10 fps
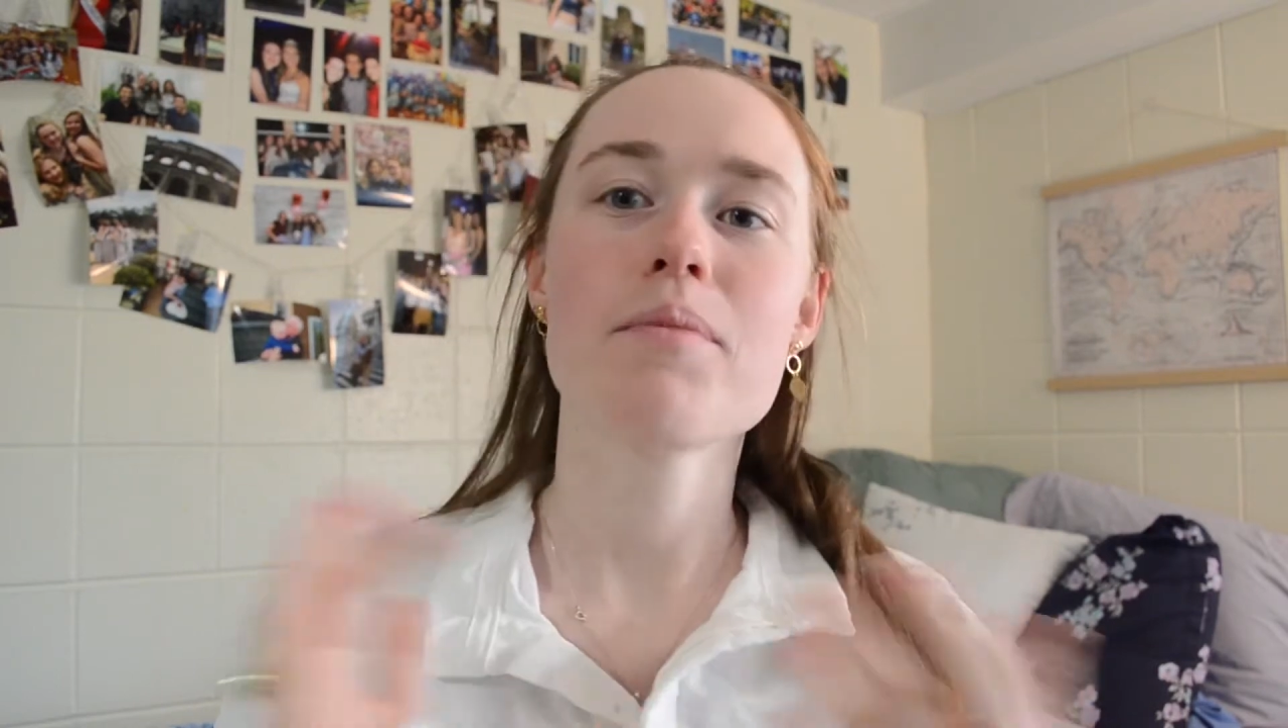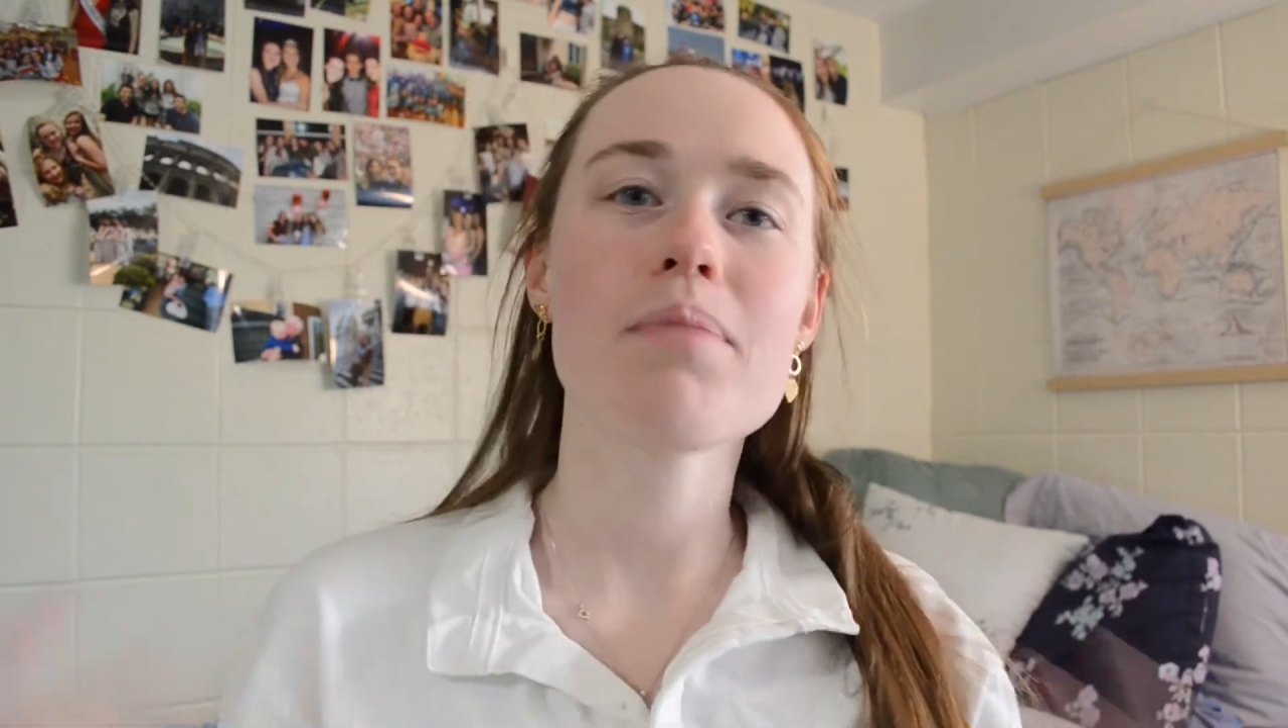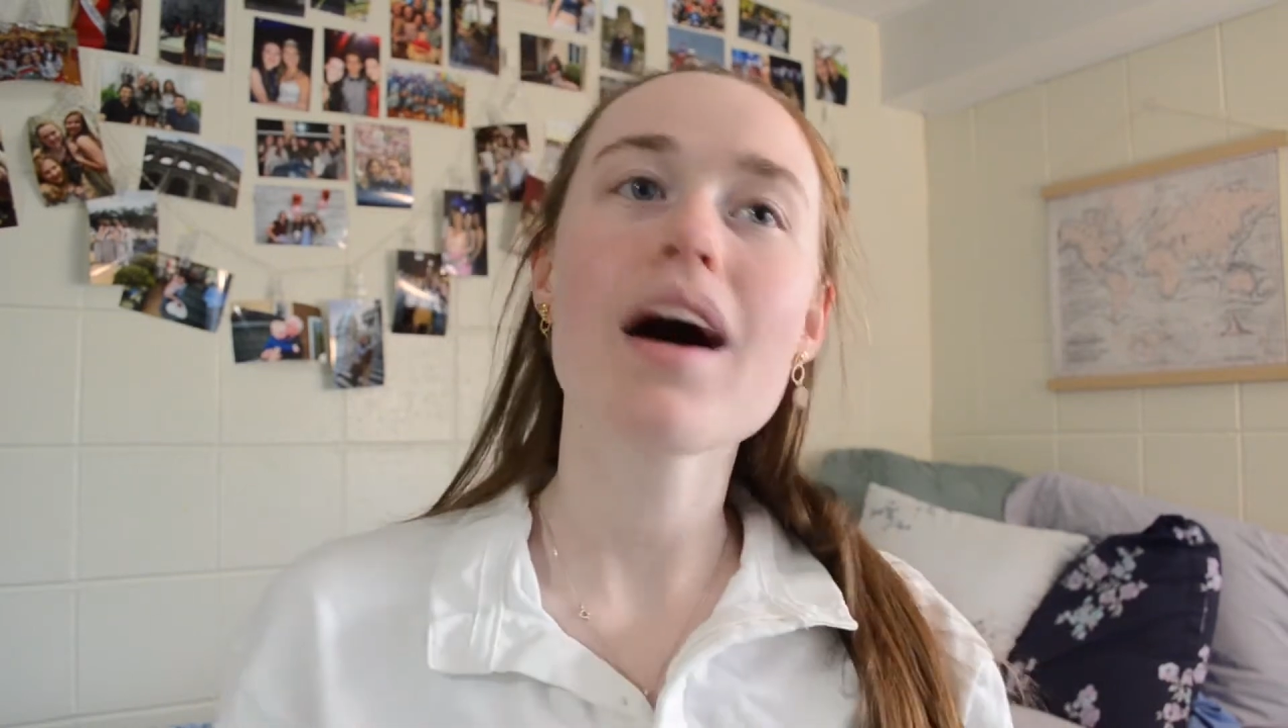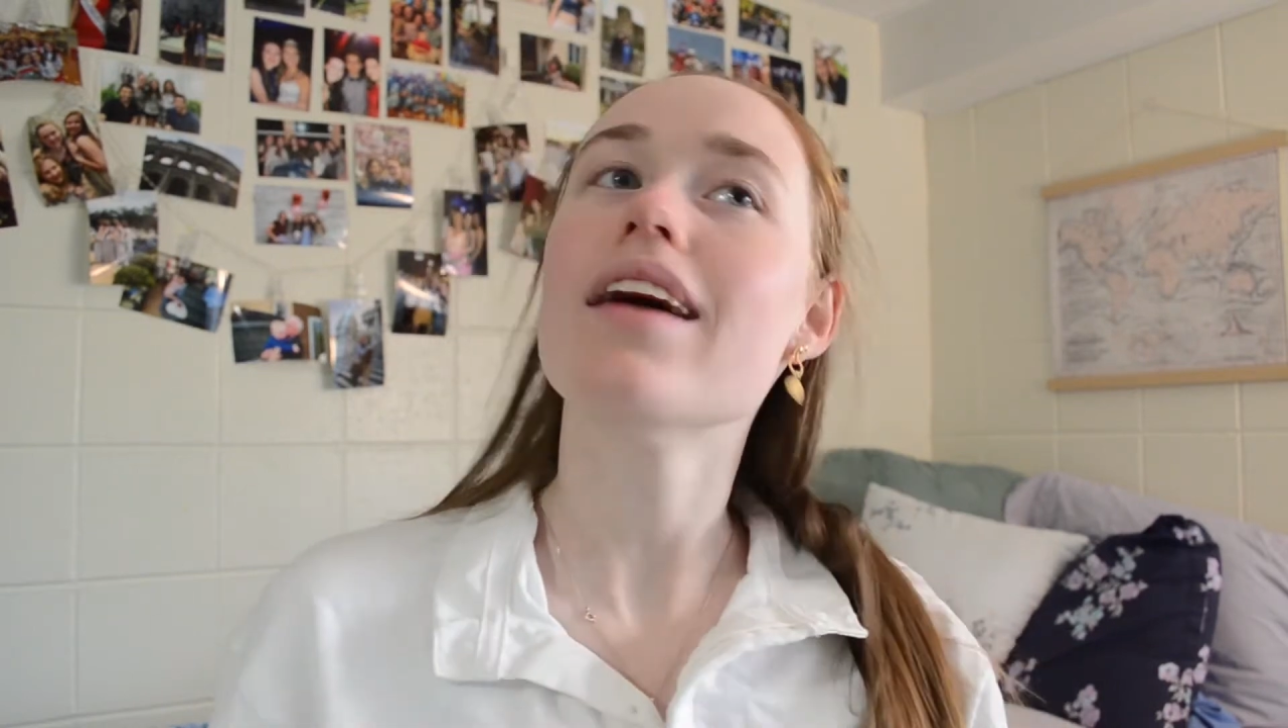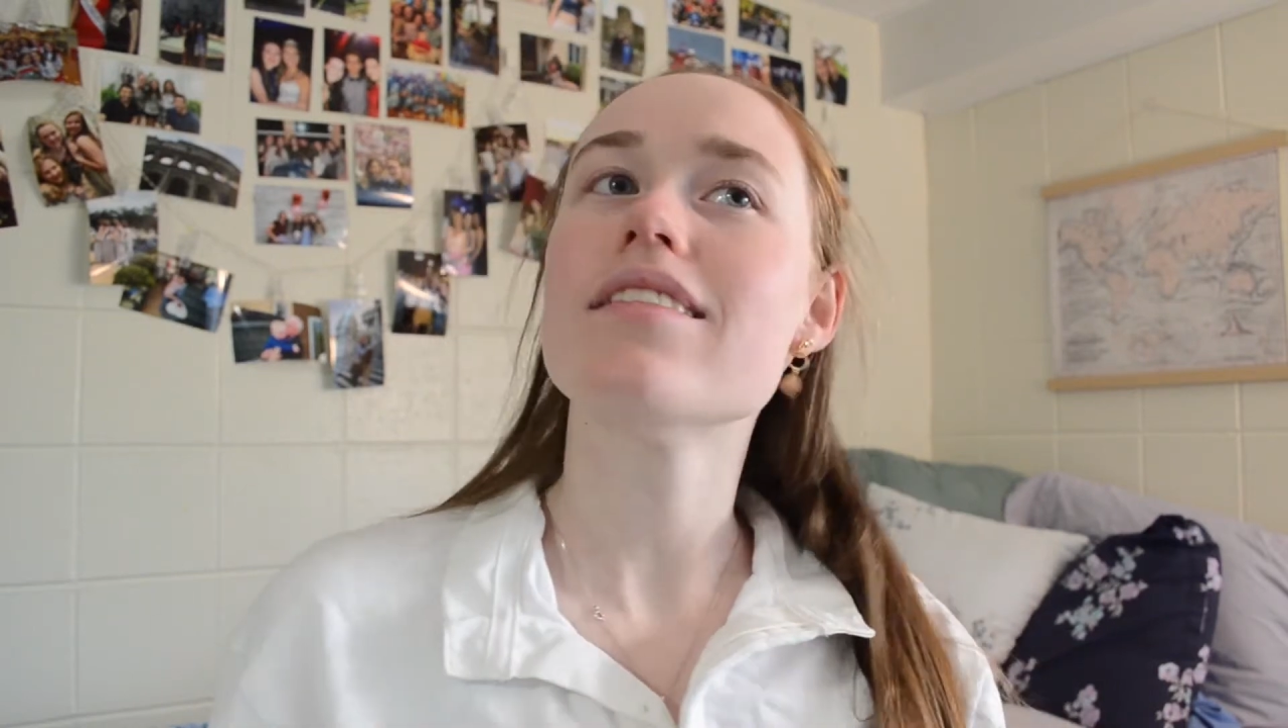
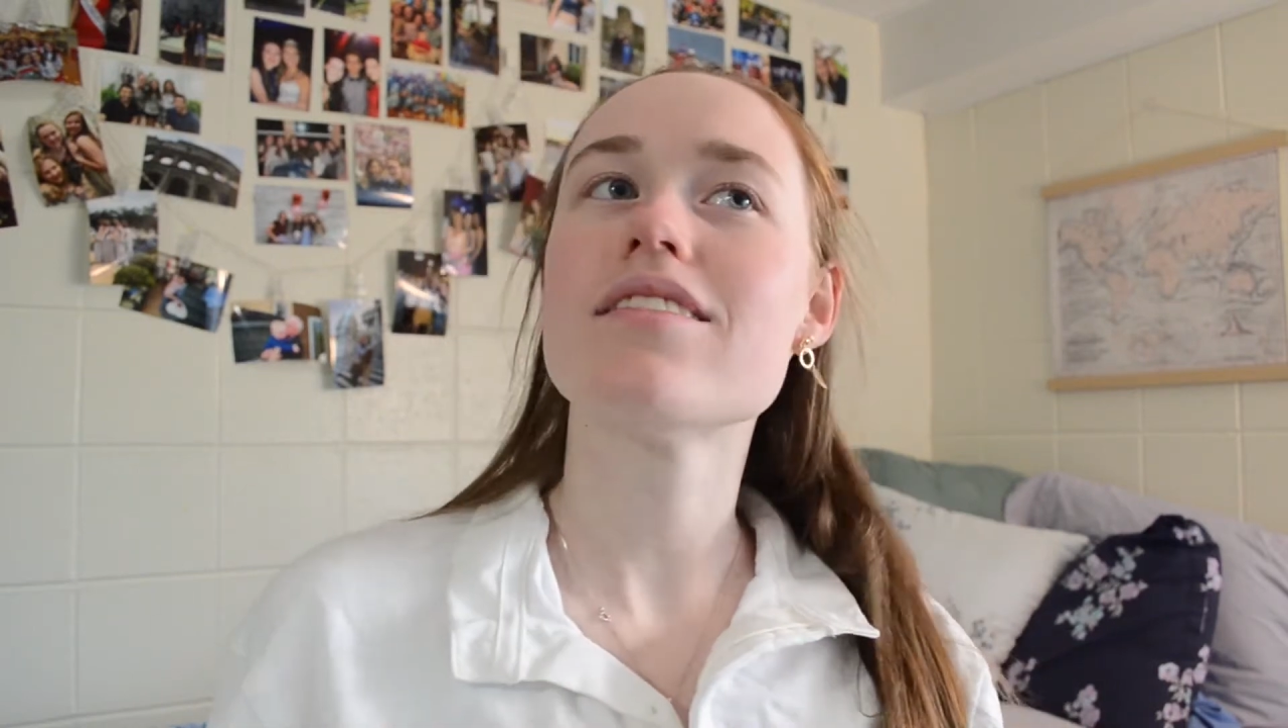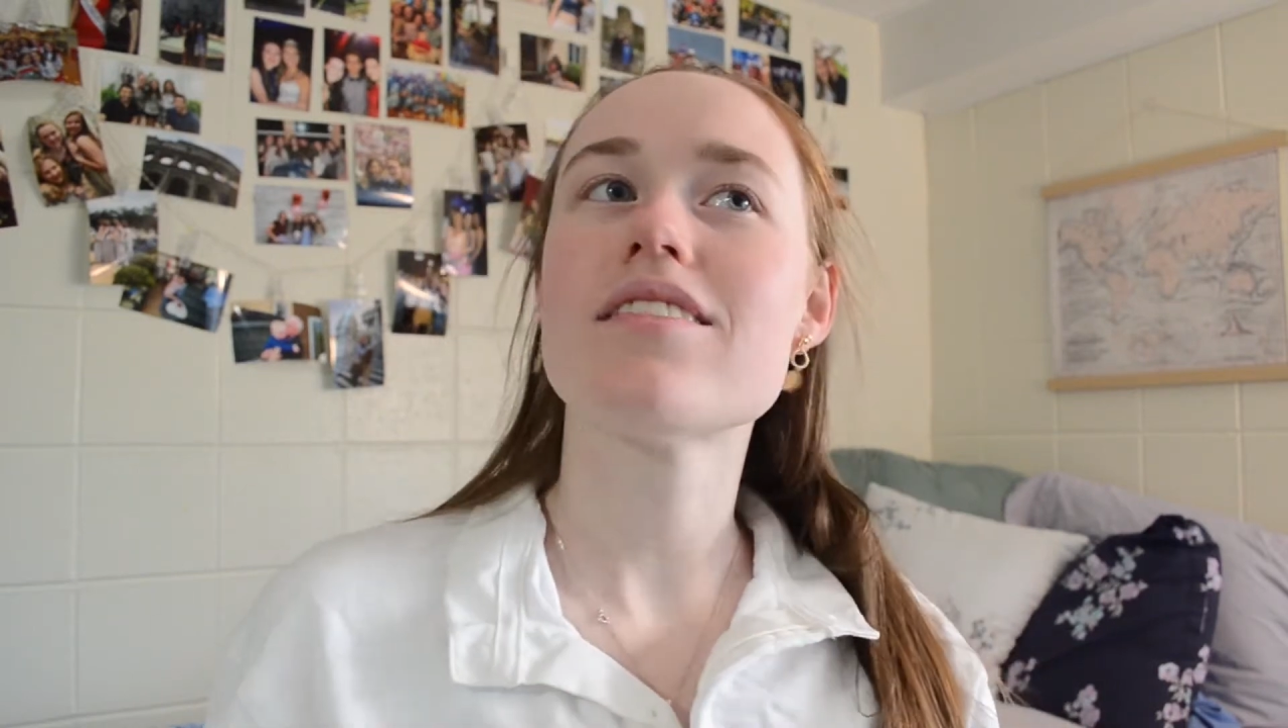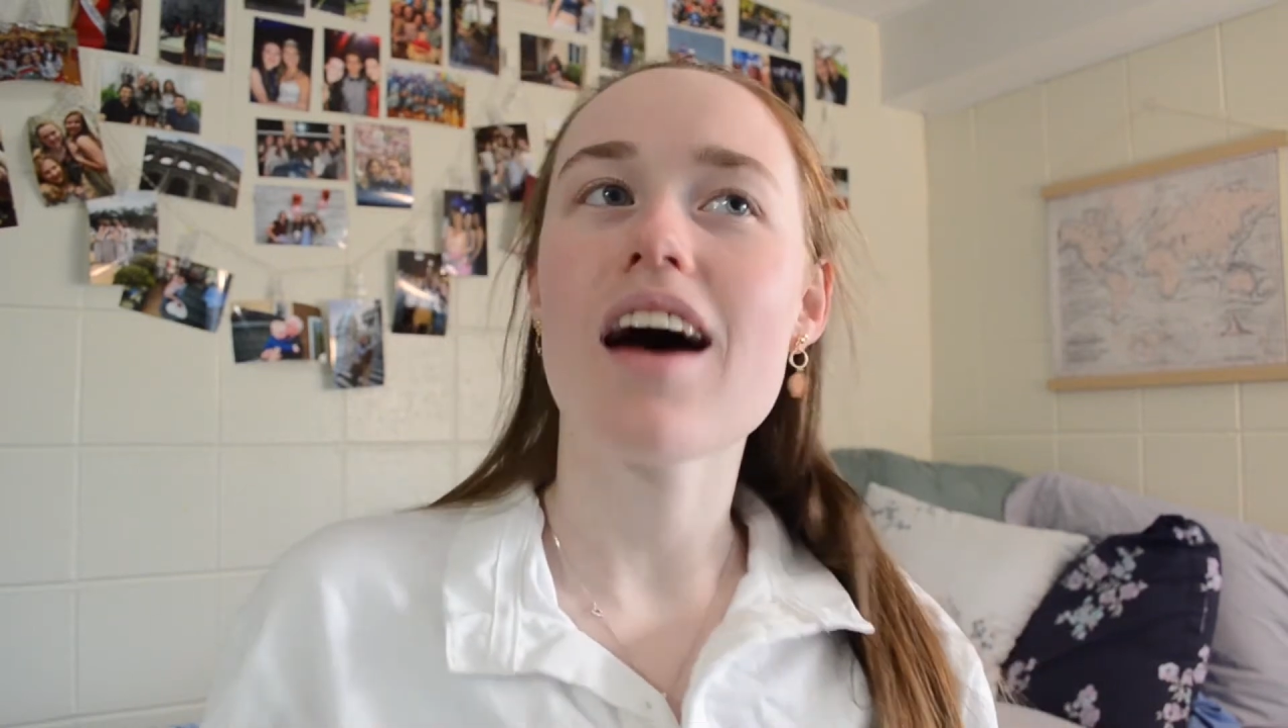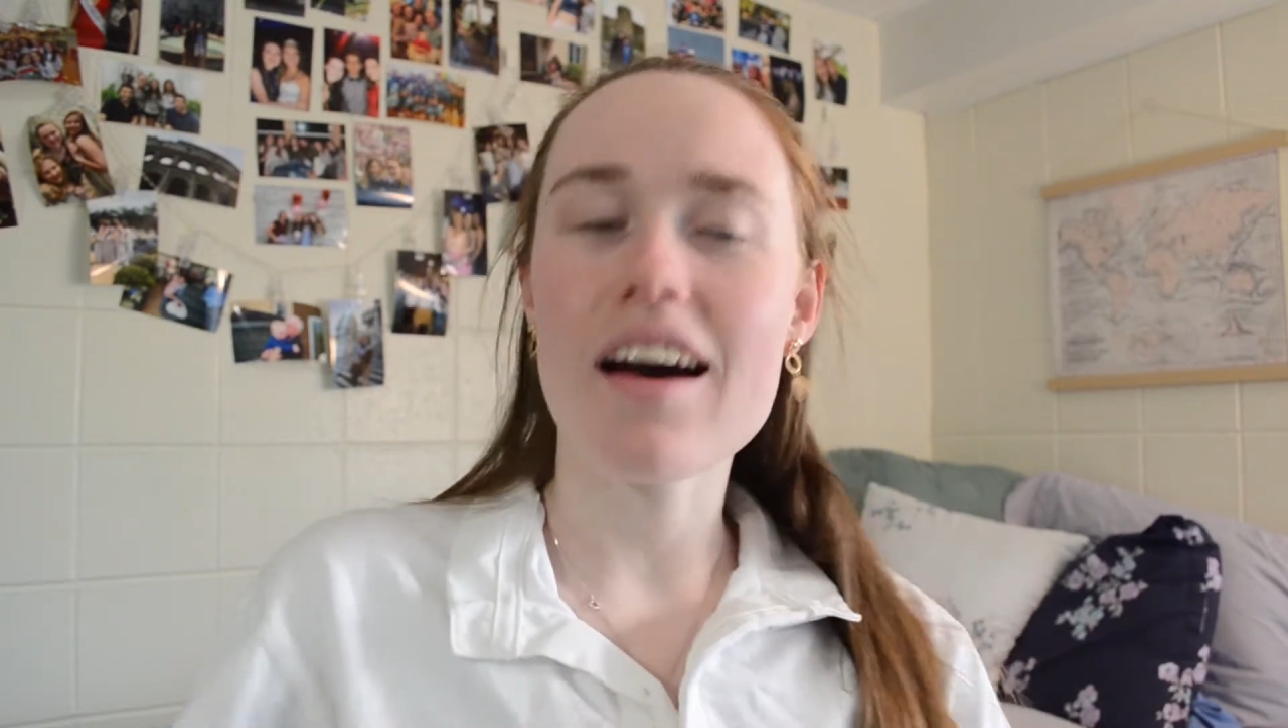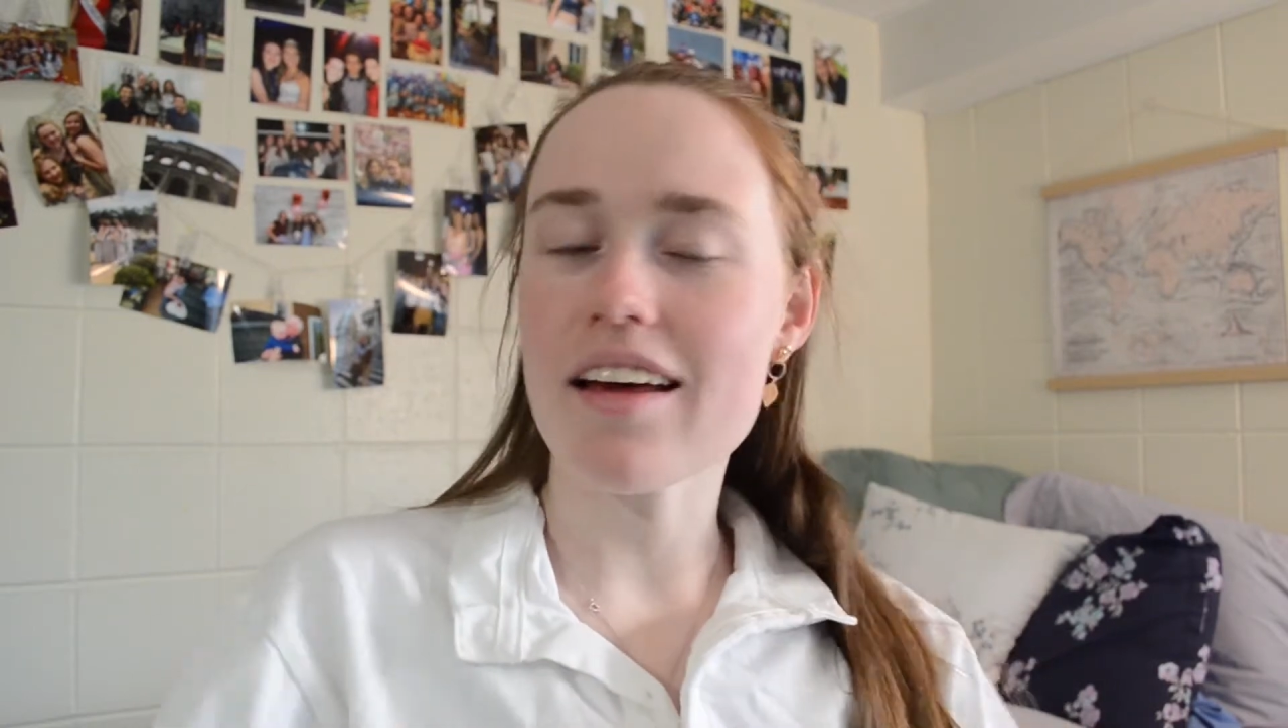but I